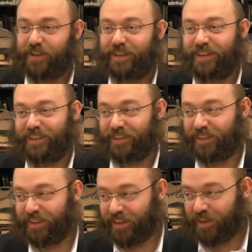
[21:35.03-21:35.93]
Yeah.
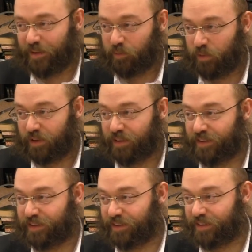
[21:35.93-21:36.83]
But, the
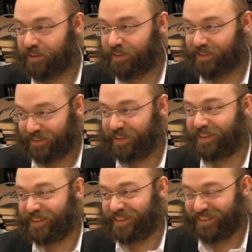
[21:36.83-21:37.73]
no.
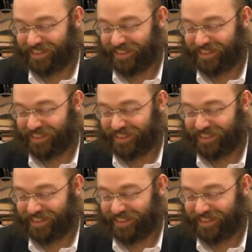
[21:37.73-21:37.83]
Yeah, yeah.